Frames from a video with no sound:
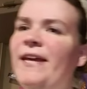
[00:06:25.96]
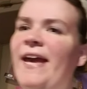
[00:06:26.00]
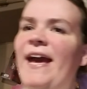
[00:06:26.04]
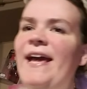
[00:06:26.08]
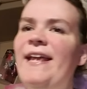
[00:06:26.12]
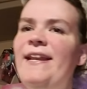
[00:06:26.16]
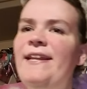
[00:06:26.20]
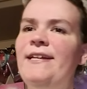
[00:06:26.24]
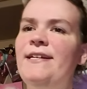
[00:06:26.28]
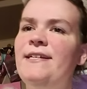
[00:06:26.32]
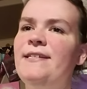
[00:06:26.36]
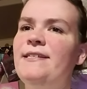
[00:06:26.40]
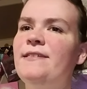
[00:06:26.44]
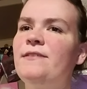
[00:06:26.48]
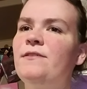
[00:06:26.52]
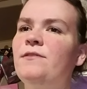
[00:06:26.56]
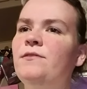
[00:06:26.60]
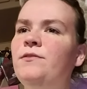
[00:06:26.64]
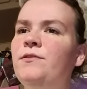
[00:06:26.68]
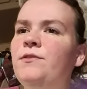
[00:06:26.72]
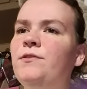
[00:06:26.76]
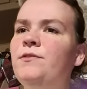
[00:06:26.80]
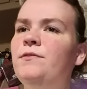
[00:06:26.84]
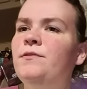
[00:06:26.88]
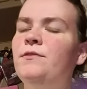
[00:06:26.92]
Katniss!
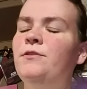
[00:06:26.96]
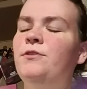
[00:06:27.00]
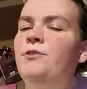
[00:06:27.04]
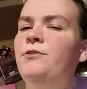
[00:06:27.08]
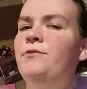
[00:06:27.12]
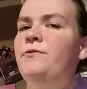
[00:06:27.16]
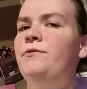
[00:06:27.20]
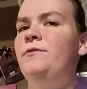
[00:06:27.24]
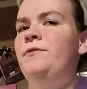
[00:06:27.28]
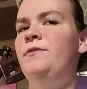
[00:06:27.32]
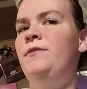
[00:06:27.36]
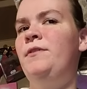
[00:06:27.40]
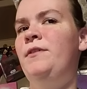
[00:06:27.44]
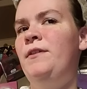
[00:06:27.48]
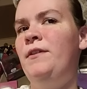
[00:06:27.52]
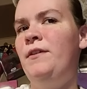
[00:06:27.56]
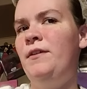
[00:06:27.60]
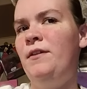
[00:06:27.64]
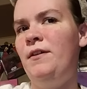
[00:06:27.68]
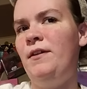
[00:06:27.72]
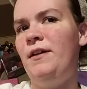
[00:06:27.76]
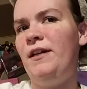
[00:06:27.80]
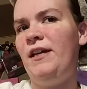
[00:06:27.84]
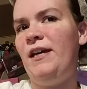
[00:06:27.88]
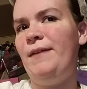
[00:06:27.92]

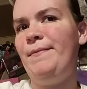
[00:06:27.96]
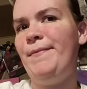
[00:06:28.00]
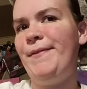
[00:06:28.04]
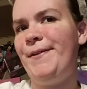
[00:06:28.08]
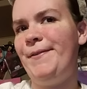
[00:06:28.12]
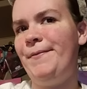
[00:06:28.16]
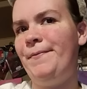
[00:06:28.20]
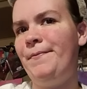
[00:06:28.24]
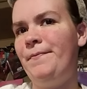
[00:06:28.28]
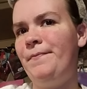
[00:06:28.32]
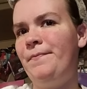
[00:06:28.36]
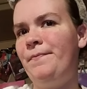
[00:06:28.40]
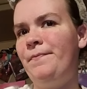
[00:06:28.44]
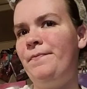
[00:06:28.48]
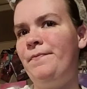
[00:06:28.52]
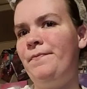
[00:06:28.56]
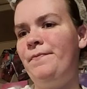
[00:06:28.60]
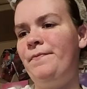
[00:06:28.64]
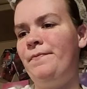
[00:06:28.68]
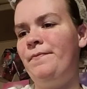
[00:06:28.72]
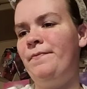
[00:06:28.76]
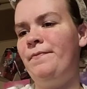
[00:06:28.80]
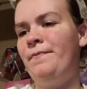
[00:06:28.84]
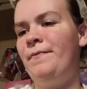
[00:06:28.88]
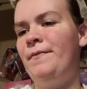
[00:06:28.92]
Come here.
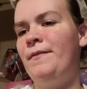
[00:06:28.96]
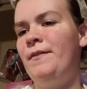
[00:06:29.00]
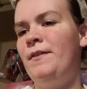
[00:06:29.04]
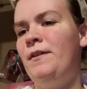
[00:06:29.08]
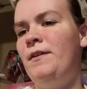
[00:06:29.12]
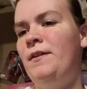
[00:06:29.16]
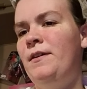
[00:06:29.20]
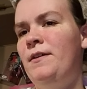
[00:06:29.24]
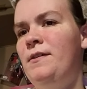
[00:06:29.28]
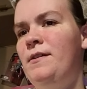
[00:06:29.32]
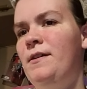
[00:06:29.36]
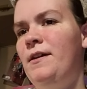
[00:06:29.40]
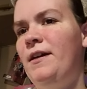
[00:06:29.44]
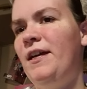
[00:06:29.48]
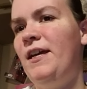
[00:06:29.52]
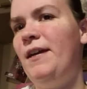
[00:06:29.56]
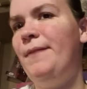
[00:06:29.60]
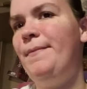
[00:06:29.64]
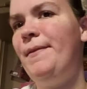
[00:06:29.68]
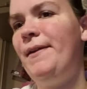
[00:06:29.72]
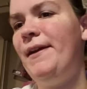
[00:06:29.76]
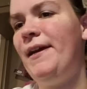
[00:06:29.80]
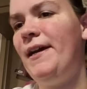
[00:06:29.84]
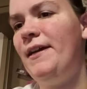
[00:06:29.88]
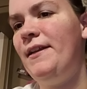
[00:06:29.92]

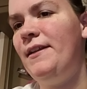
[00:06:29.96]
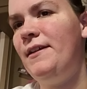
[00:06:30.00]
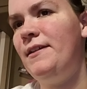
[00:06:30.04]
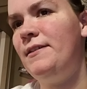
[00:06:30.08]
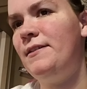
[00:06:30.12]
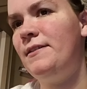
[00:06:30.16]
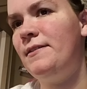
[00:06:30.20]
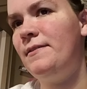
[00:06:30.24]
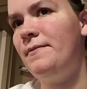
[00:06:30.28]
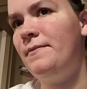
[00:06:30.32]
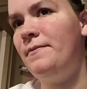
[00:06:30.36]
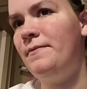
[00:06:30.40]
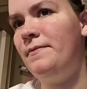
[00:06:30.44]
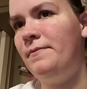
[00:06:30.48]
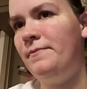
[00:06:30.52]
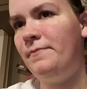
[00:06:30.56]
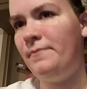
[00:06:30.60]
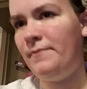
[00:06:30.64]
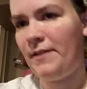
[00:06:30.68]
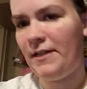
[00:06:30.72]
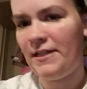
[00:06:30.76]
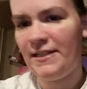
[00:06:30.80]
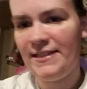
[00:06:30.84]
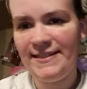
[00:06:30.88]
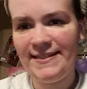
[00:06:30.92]
Come here, Katniss.
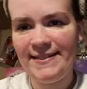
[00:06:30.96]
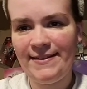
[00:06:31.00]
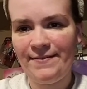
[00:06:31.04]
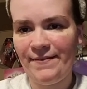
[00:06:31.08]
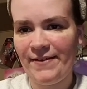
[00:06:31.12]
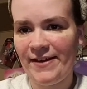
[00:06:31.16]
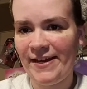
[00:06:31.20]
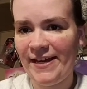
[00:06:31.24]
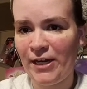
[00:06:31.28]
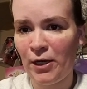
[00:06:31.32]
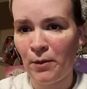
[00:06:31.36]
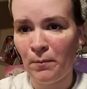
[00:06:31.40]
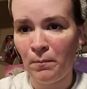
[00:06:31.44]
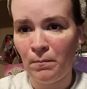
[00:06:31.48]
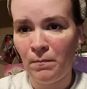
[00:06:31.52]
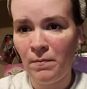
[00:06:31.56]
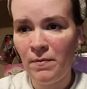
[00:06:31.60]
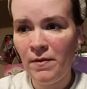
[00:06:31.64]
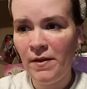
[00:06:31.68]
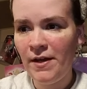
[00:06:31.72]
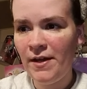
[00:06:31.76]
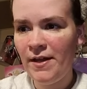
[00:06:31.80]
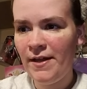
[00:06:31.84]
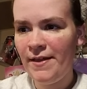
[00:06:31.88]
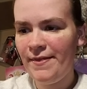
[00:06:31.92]
see if I can get her,
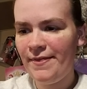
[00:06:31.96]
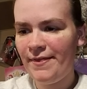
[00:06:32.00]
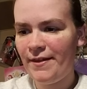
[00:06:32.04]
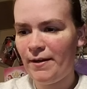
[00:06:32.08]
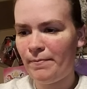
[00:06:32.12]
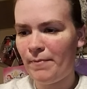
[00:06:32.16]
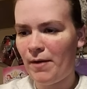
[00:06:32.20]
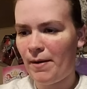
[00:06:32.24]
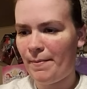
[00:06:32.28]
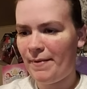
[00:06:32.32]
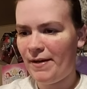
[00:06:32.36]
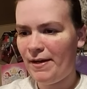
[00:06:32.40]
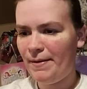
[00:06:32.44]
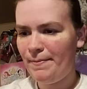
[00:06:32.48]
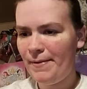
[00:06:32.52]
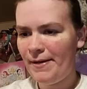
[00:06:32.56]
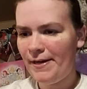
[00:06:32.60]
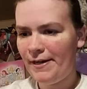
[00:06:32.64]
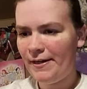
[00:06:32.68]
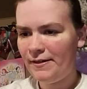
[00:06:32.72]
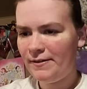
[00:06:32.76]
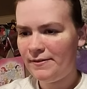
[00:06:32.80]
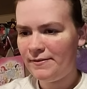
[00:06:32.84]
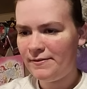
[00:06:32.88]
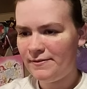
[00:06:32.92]
their mama. Come
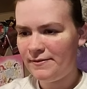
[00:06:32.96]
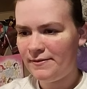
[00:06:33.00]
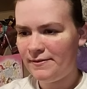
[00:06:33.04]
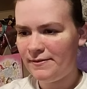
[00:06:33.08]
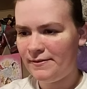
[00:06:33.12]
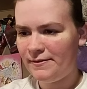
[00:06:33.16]
here.